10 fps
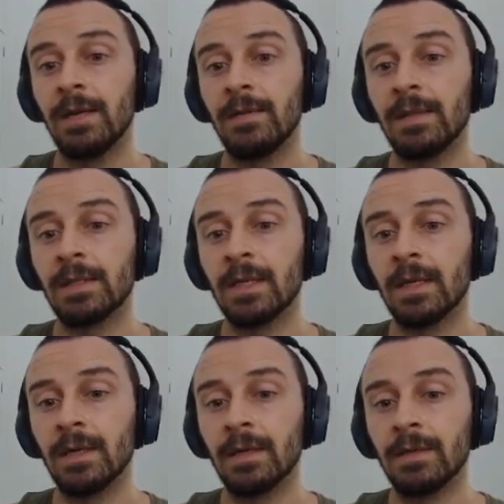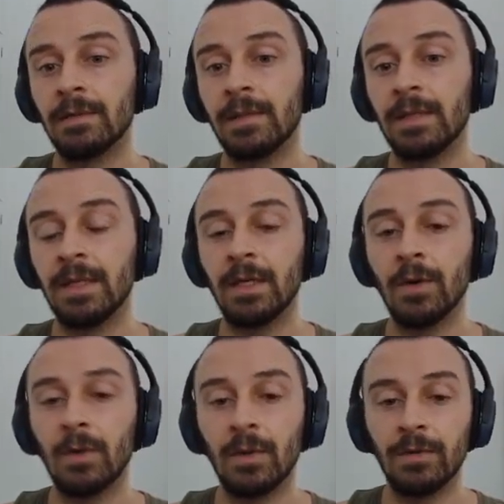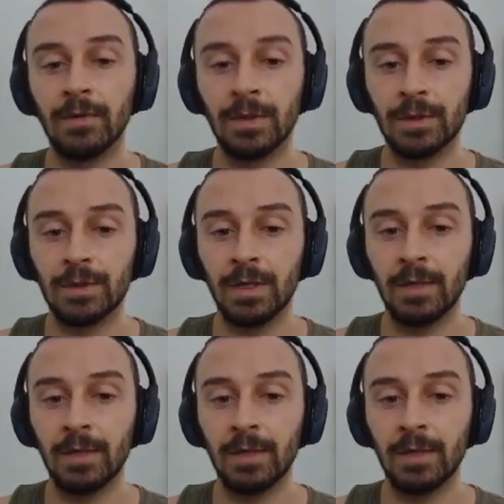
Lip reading: this the Nico would have went straight